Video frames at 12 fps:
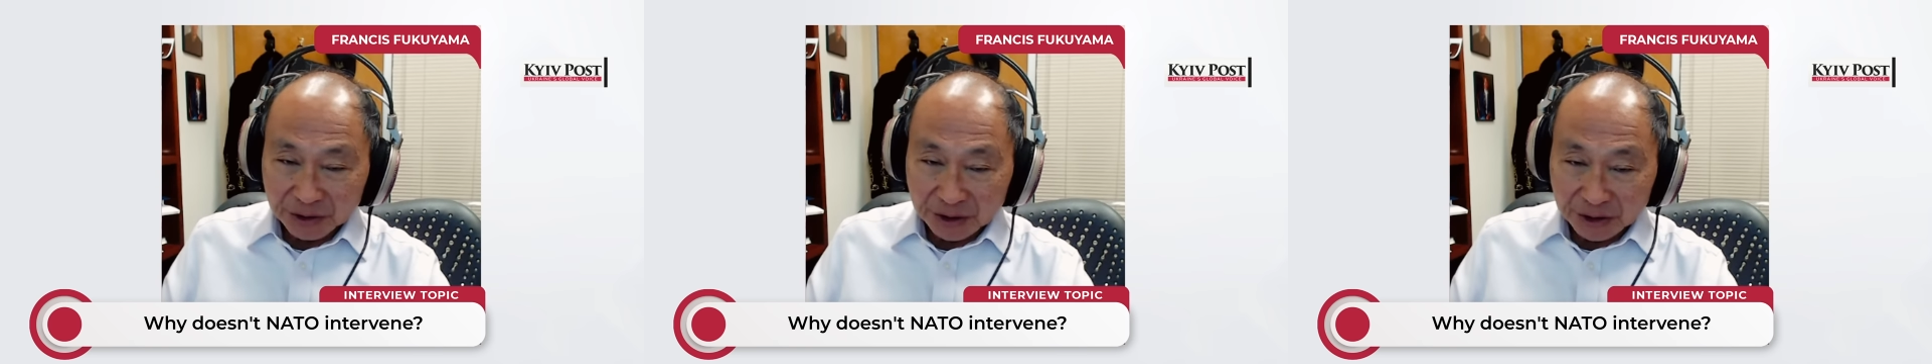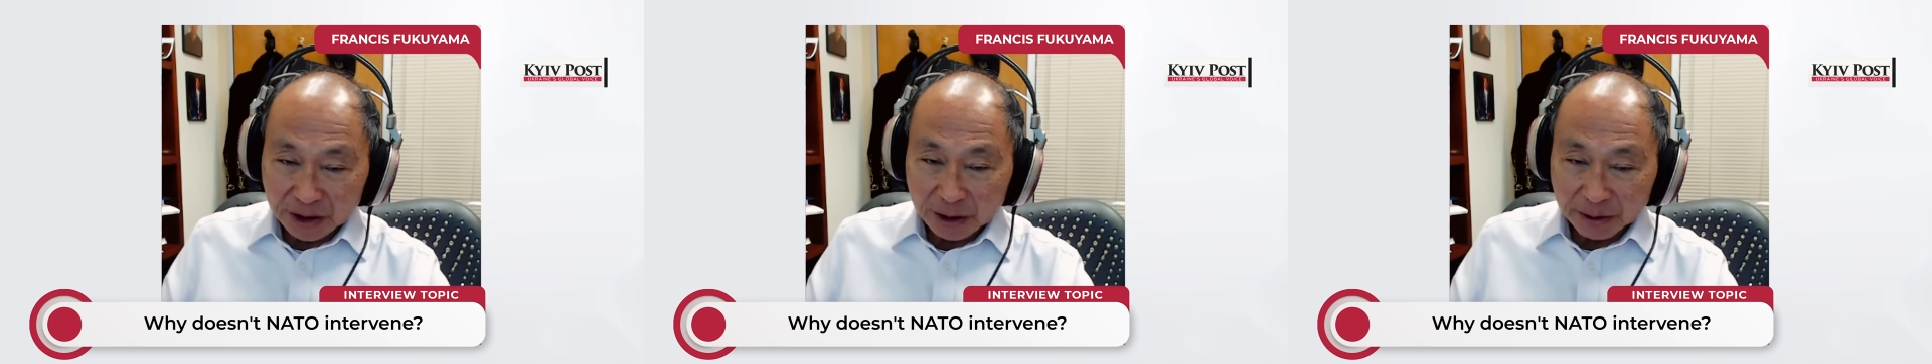
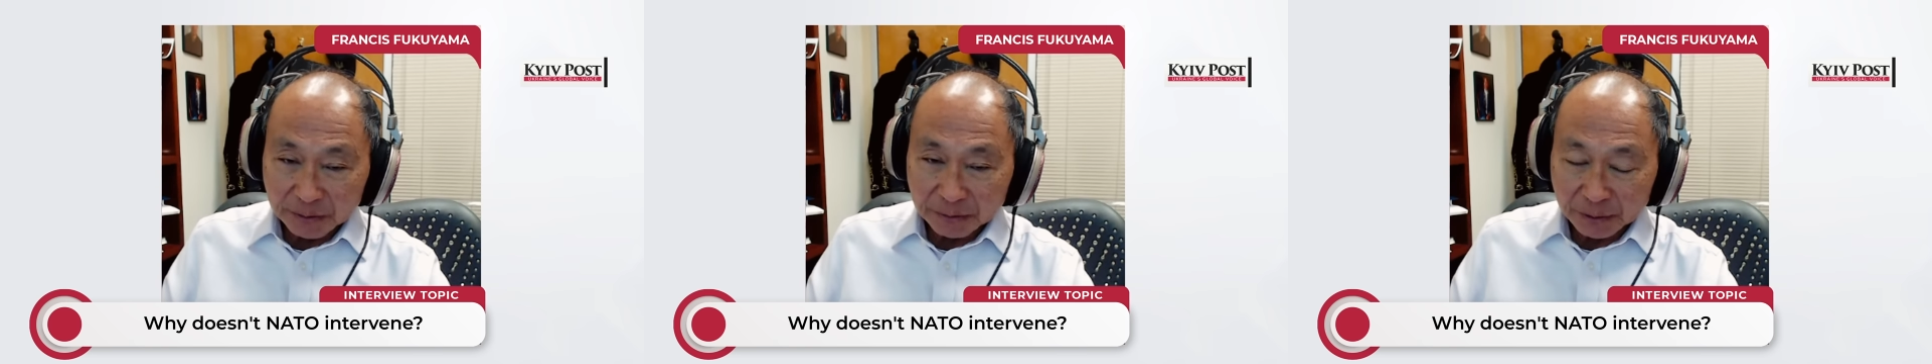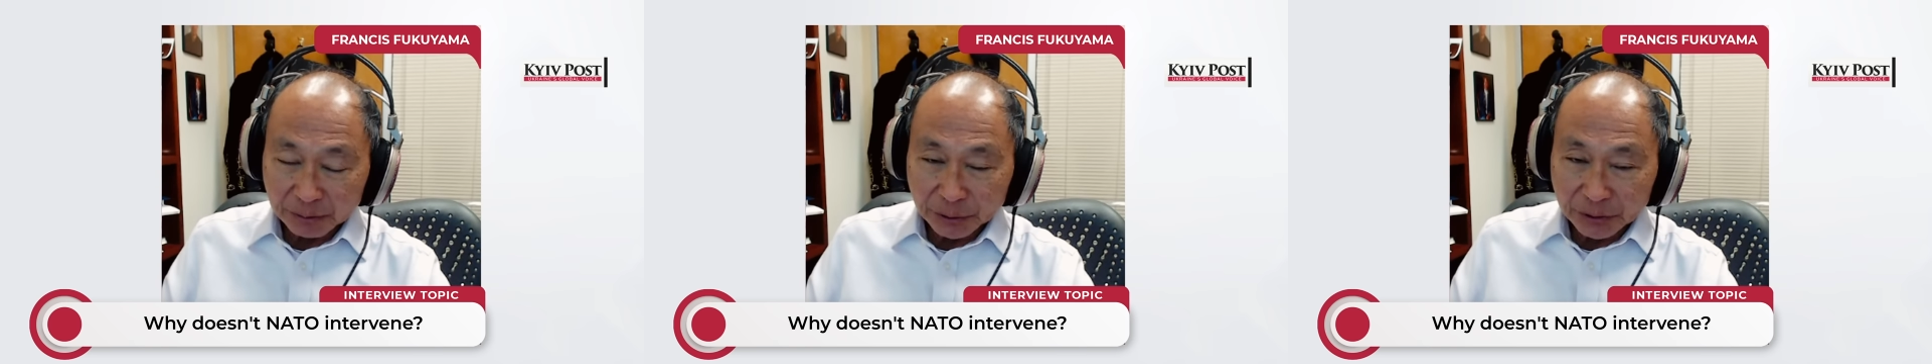just coming
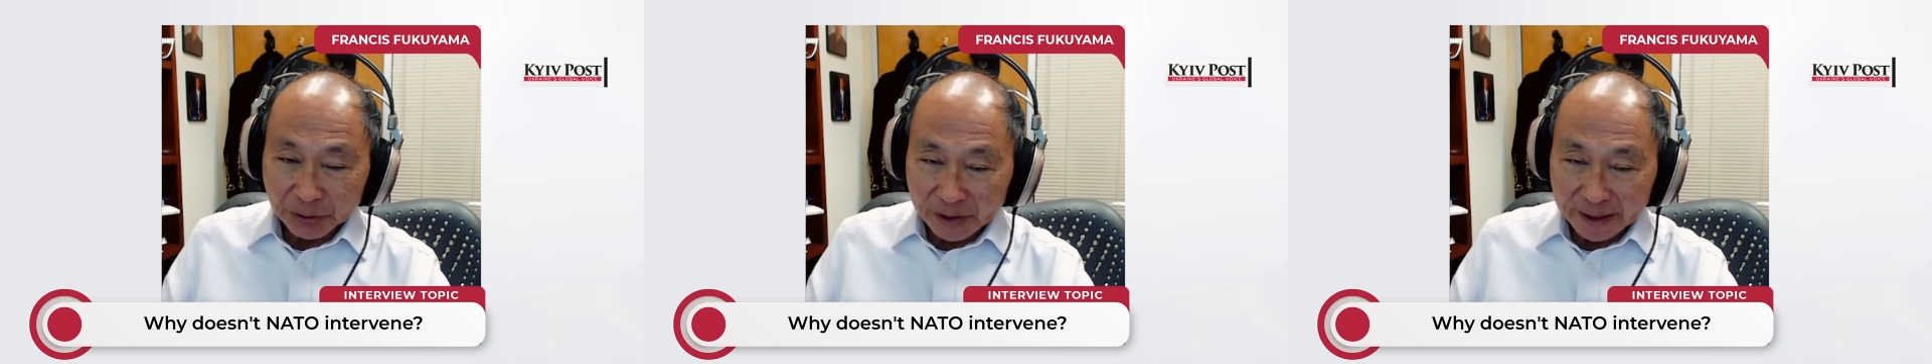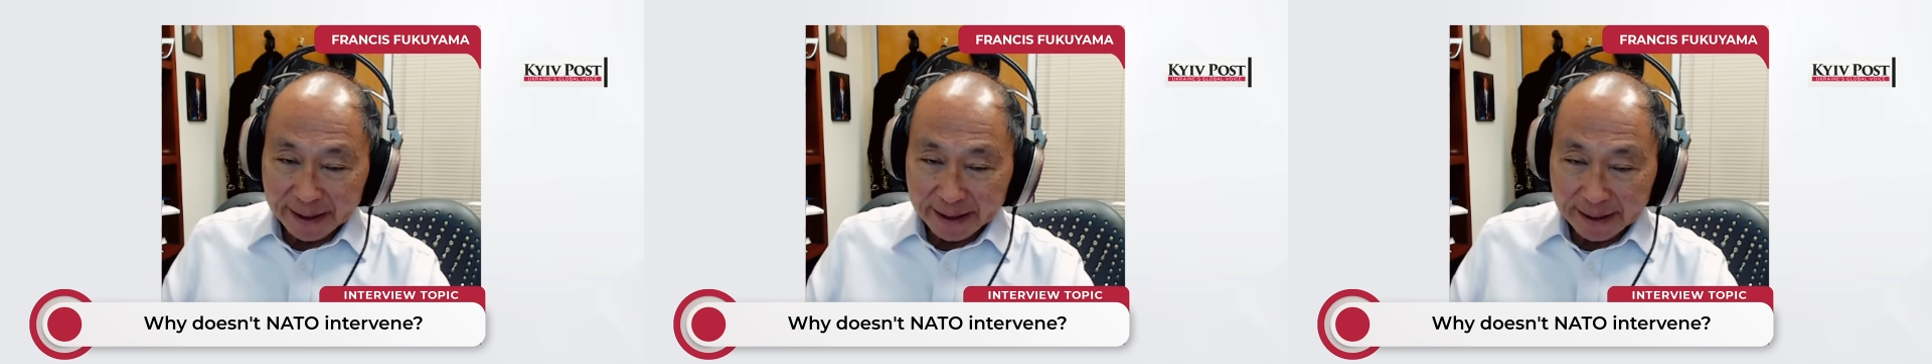from
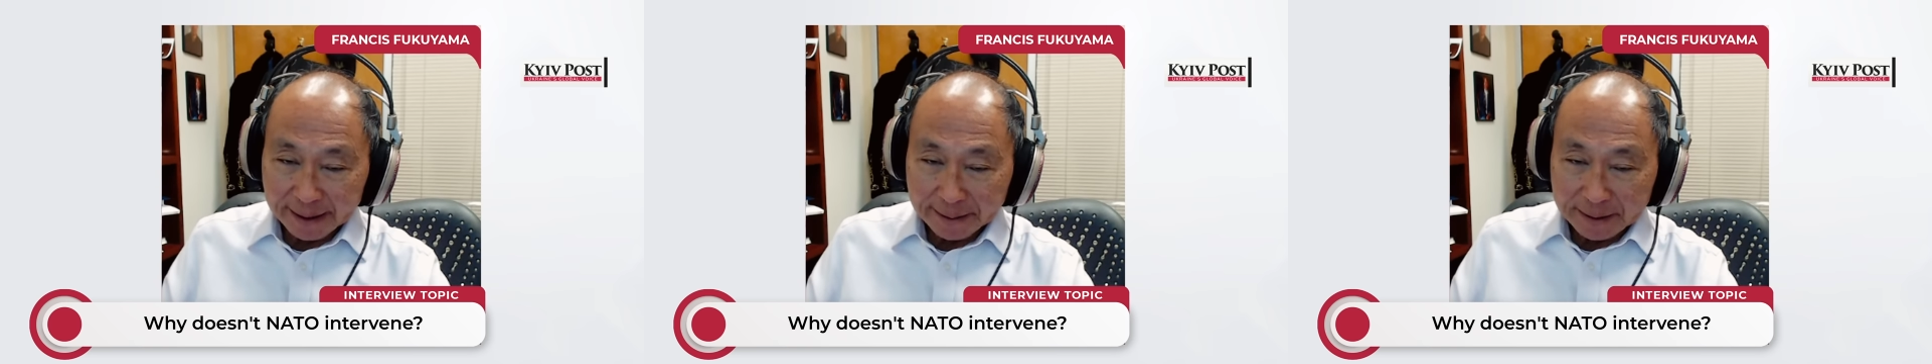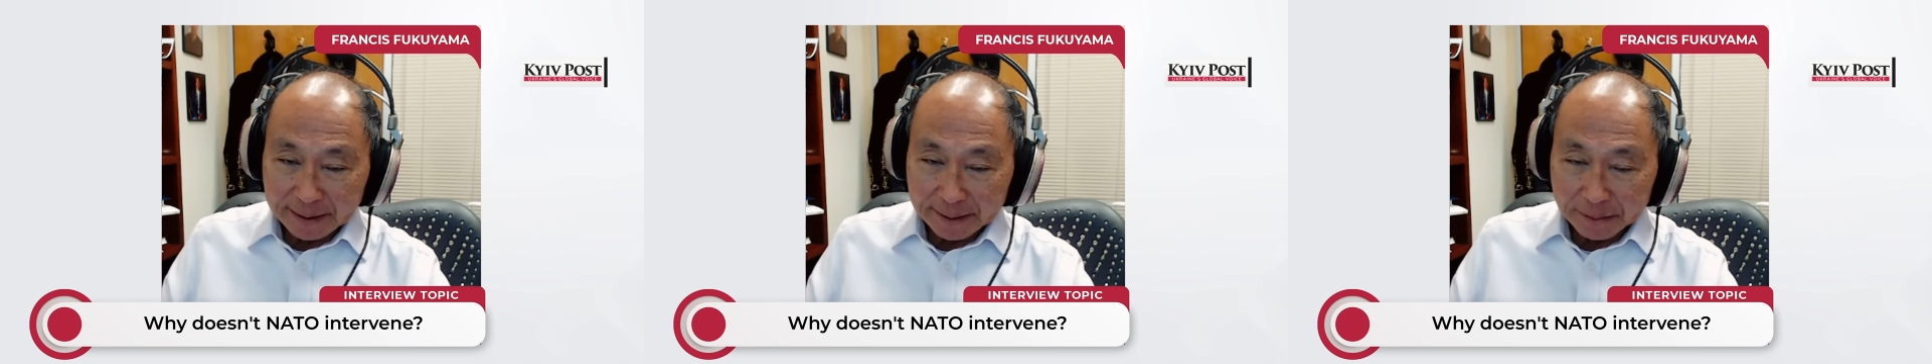Ukraine,
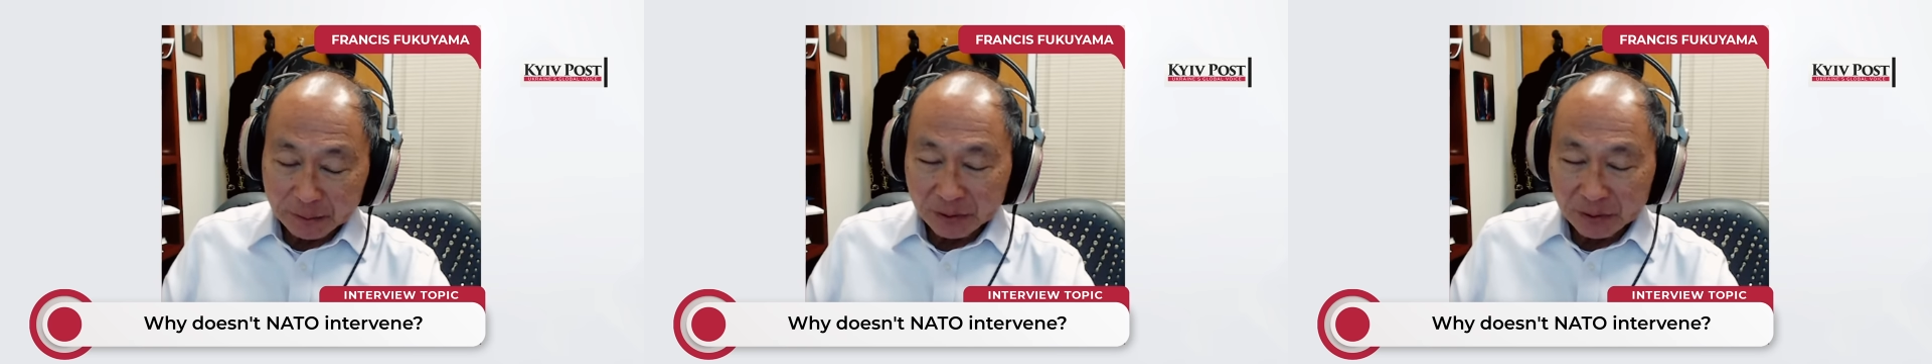uh,